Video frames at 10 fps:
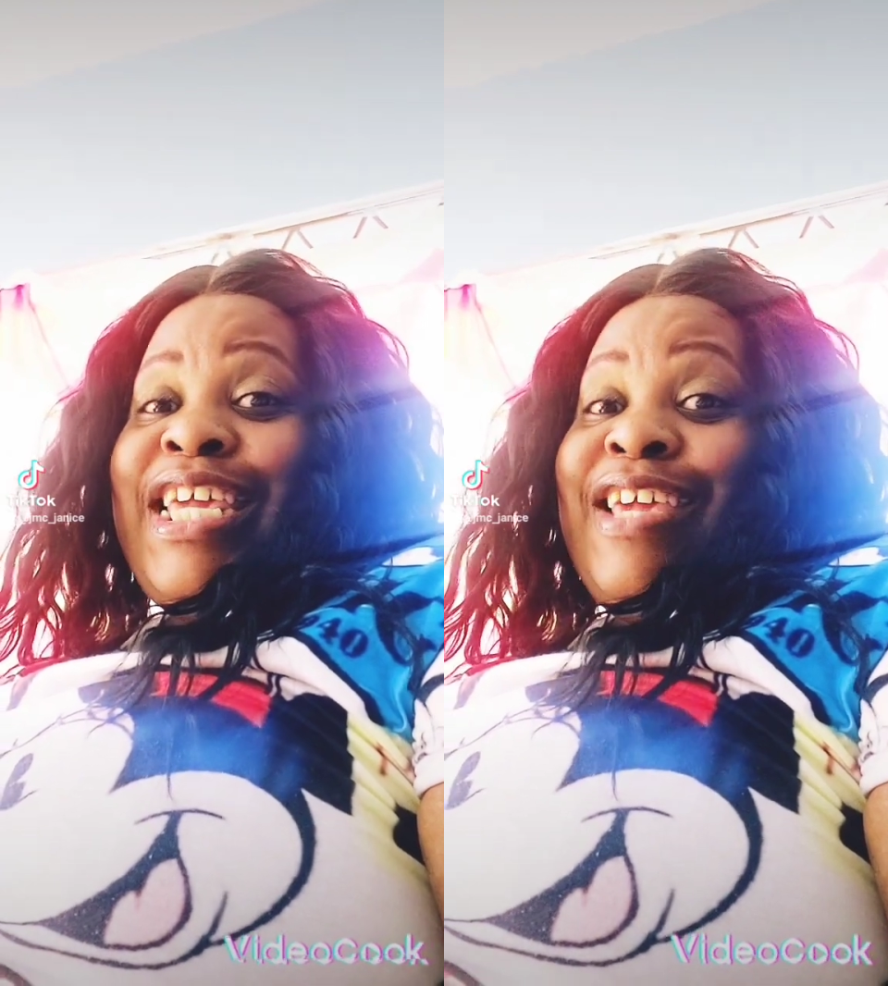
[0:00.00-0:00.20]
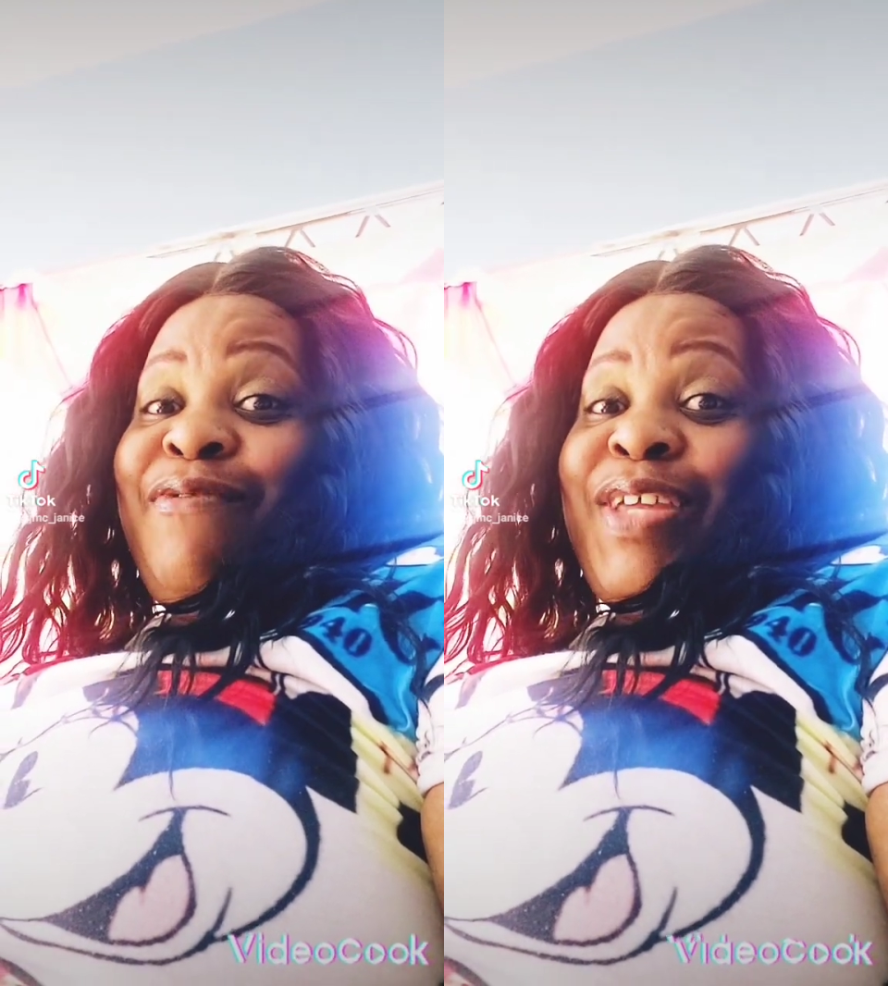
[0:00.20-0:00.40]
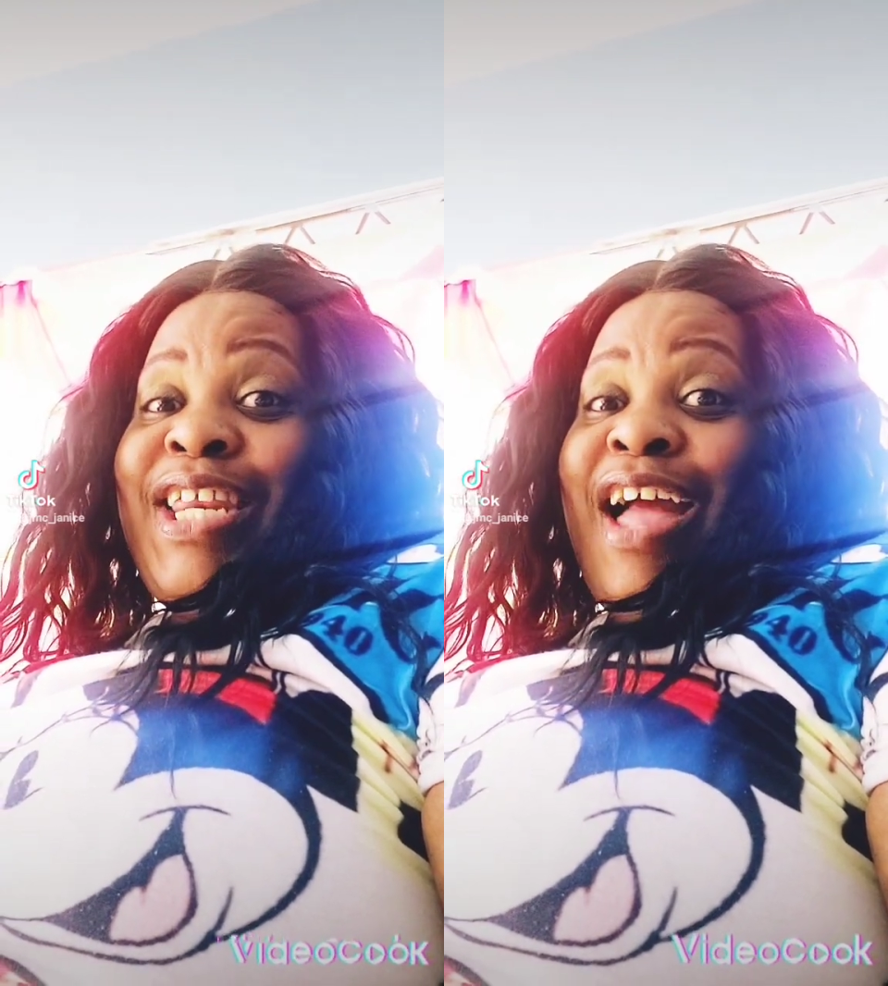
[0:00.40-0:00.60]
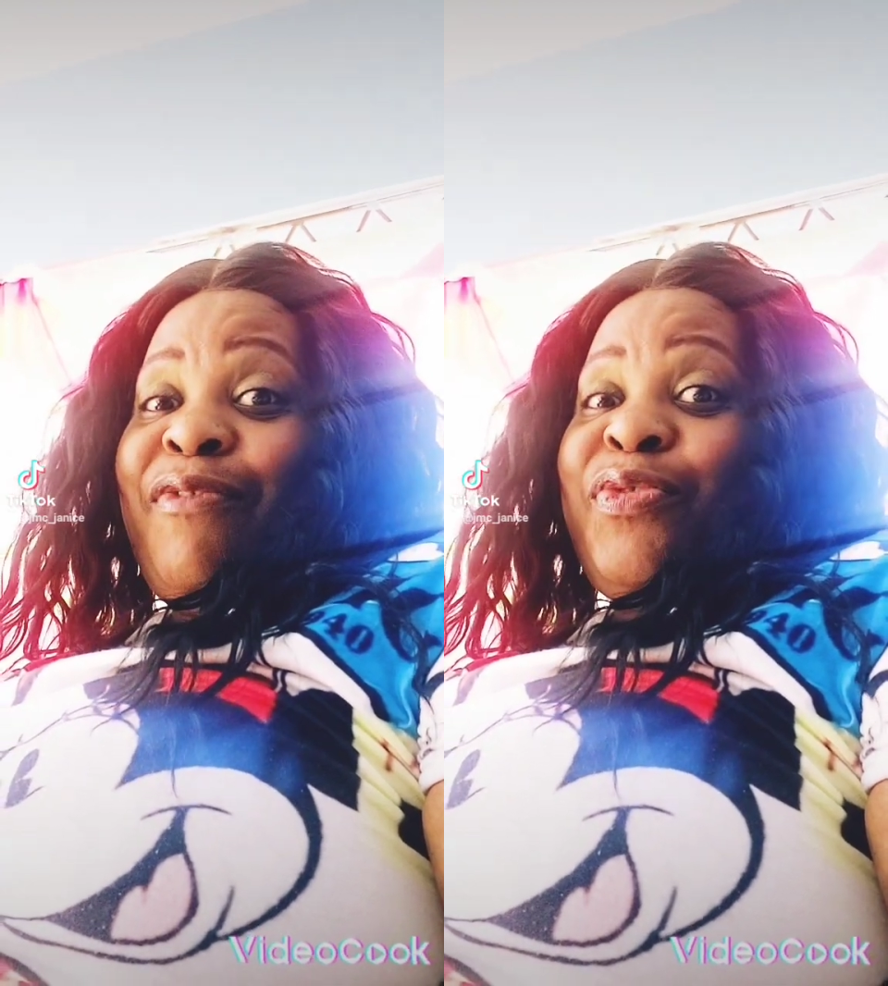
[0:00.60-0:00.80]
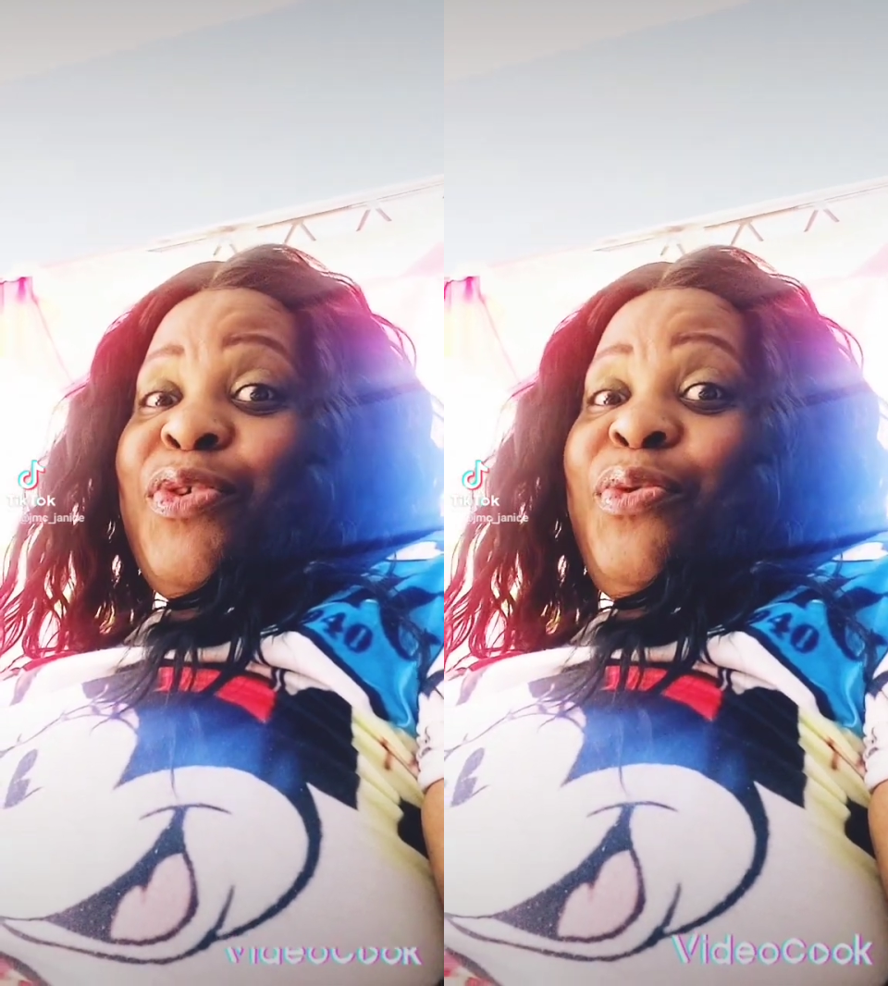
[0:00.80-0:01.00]
evening,
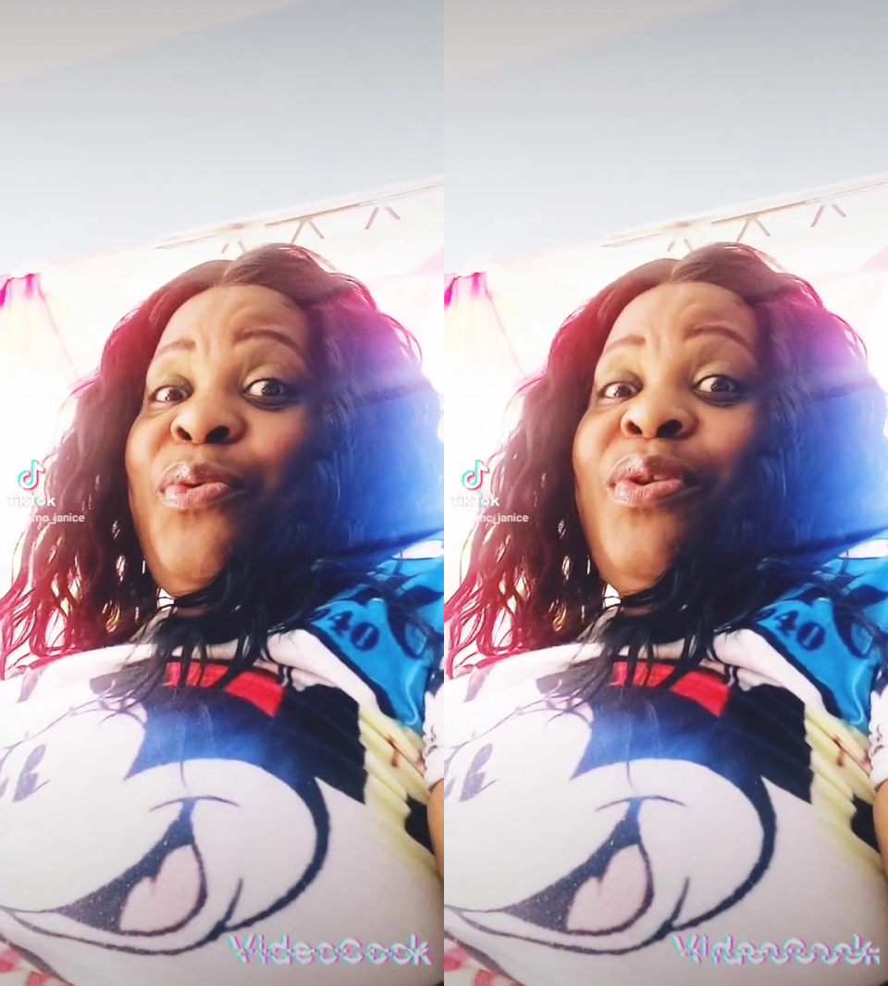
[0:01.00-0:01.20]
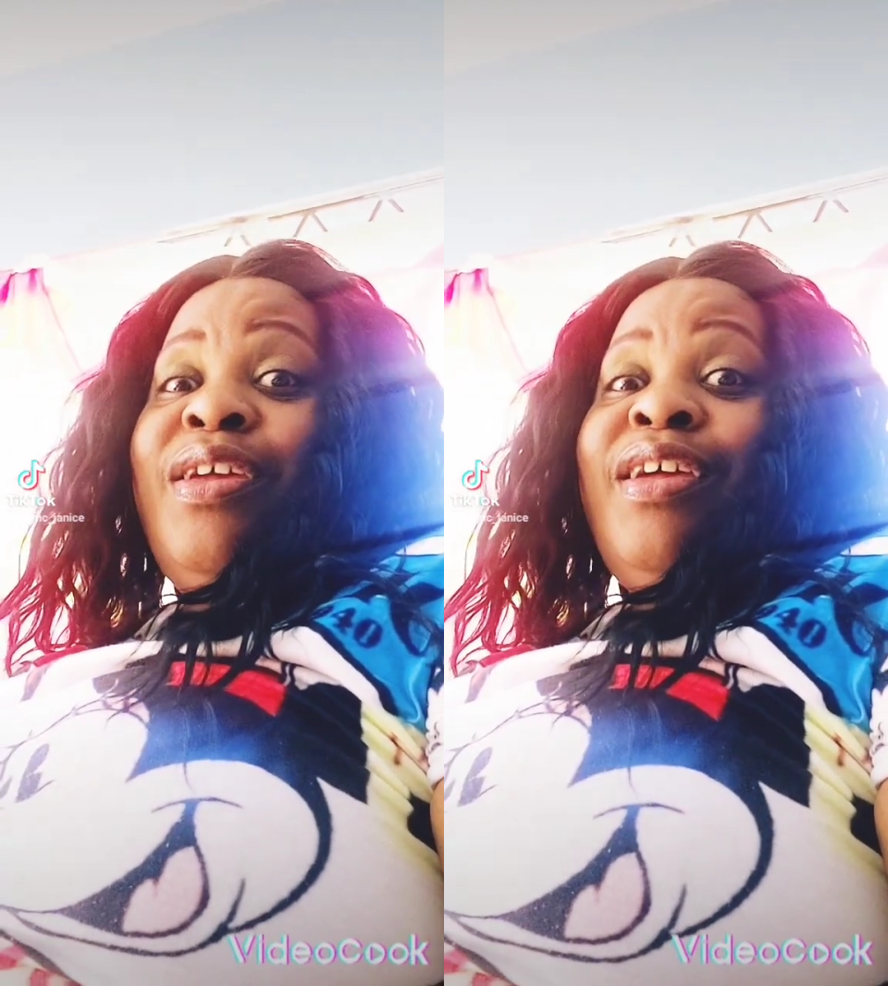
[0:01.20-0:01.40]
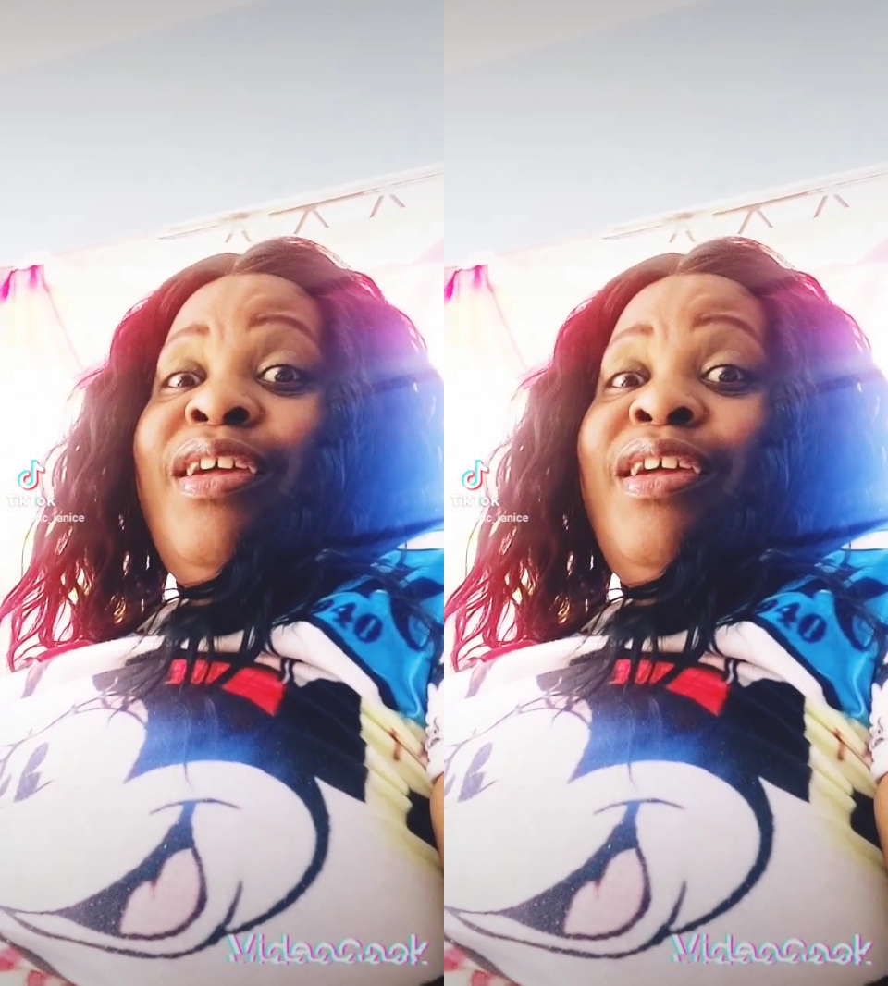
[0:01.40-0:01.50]
afternoon,